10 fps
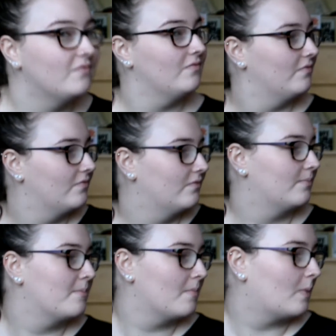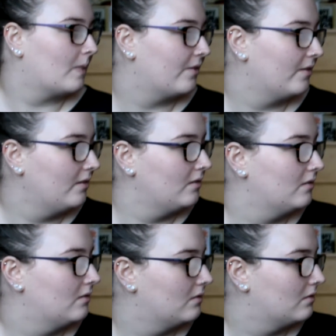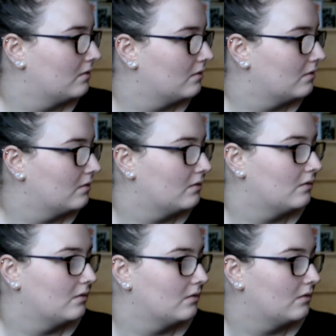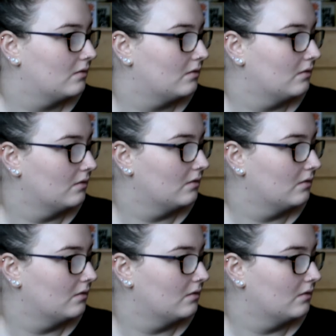No words are spoken by the person on screen.